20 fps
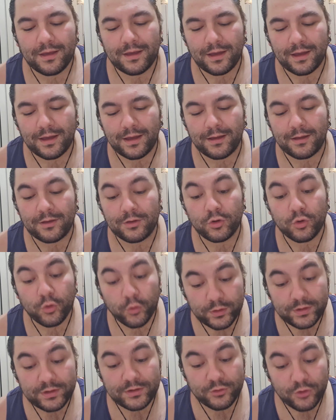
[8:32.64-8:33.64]
You
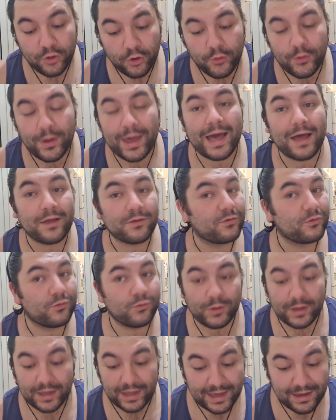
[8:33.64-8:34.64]
already know how to
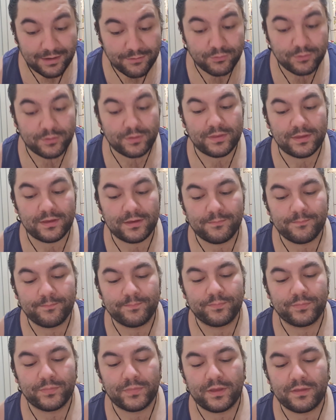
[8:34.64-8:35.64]
do everything
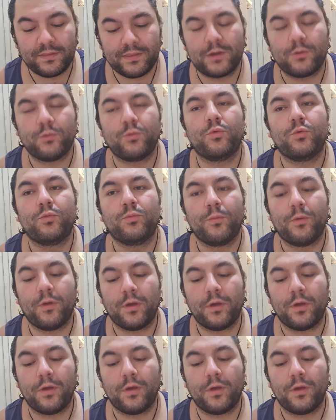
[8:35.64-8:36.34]
that it will